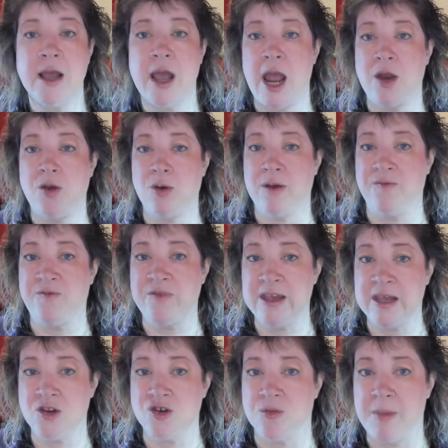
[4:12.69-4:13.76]
And you can
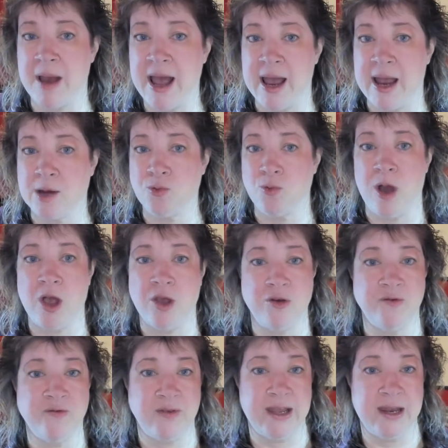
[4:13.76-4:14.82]
feed your mind while
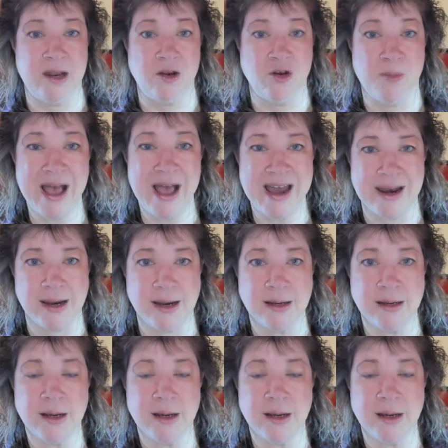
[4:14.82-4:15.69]
you're feeding your body.